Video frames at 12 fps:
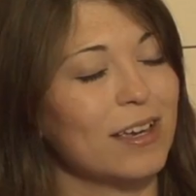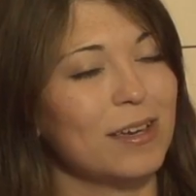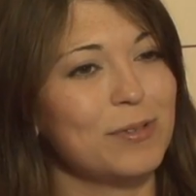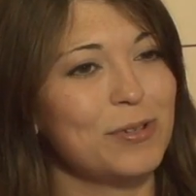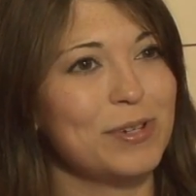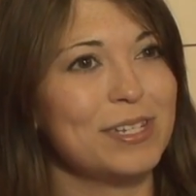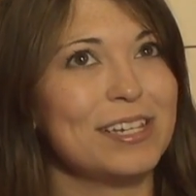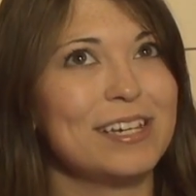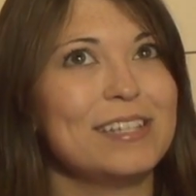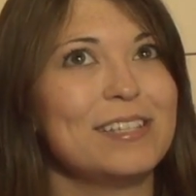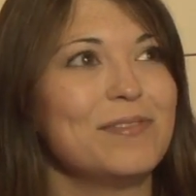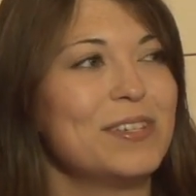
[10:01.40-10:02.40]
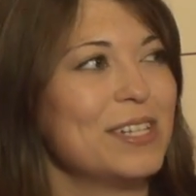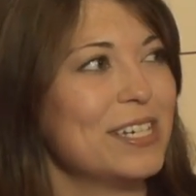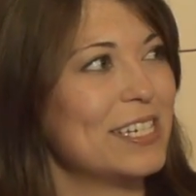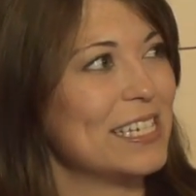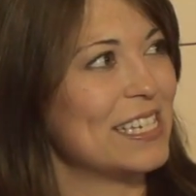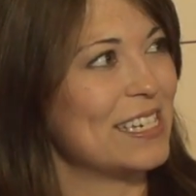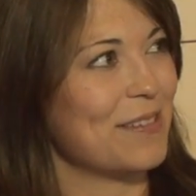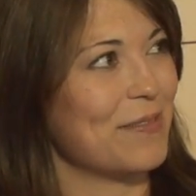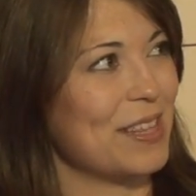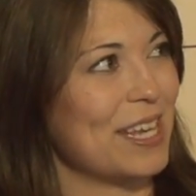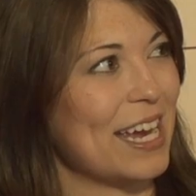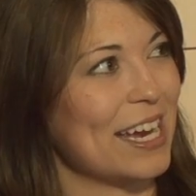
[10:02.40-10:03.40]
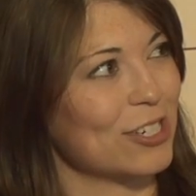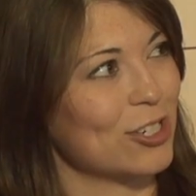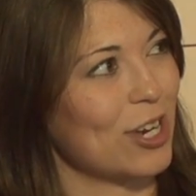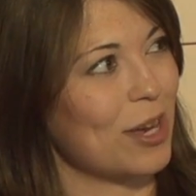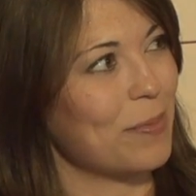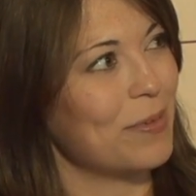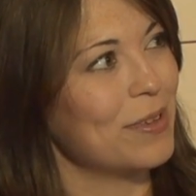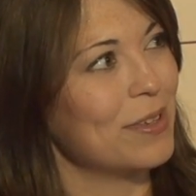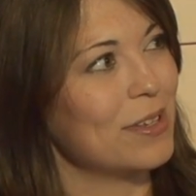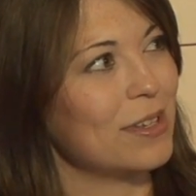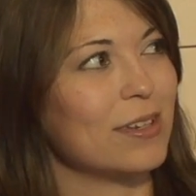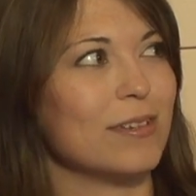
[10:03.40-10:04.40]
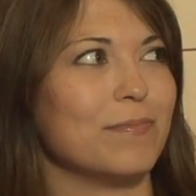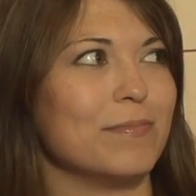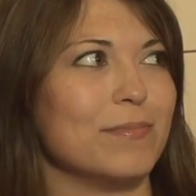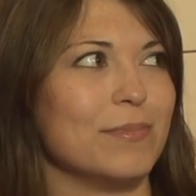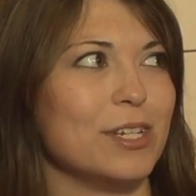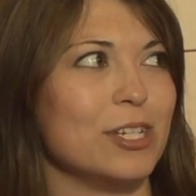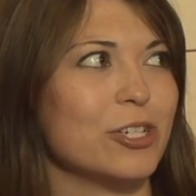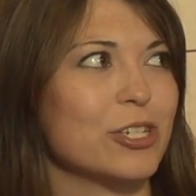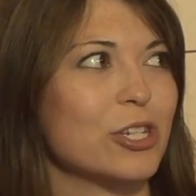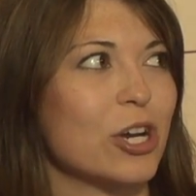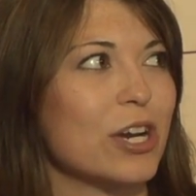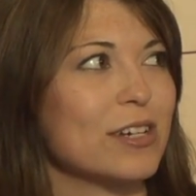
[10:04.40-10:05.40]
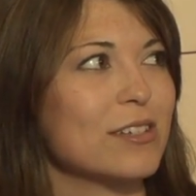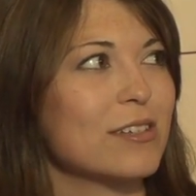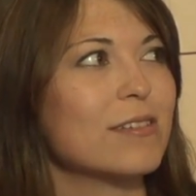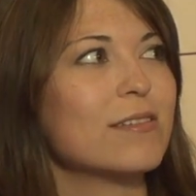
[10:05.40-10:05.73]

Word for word: I'm doing tons of delicious stuff in the hack shop. Mmm, Ninja Stars.